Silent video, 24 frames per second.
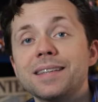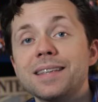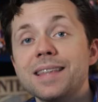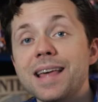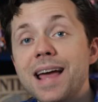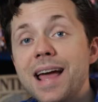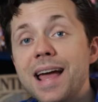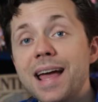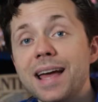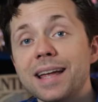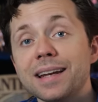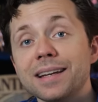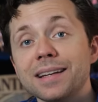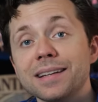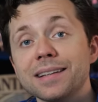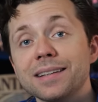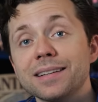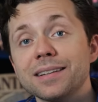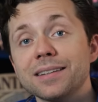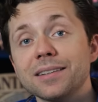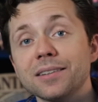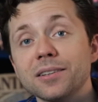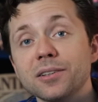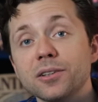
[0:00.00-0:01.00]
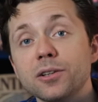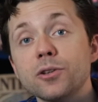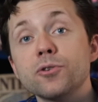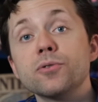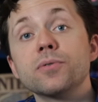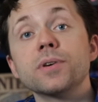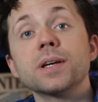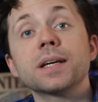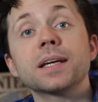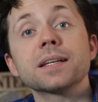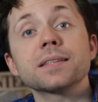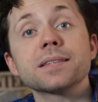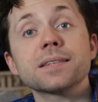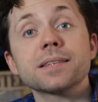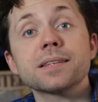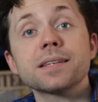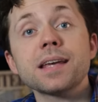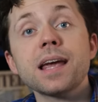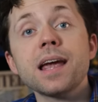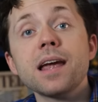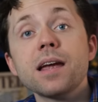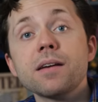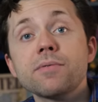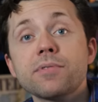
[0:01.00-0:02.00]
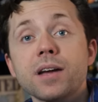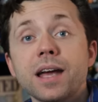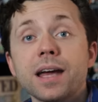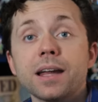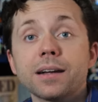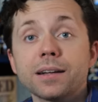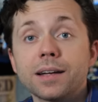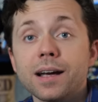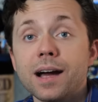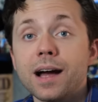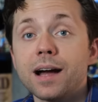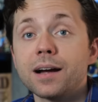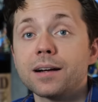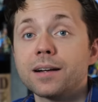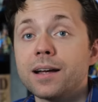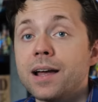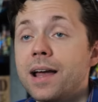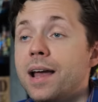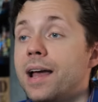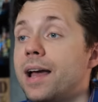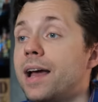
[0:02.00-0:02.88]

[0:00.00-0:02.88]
Then Luffy can save Hancock,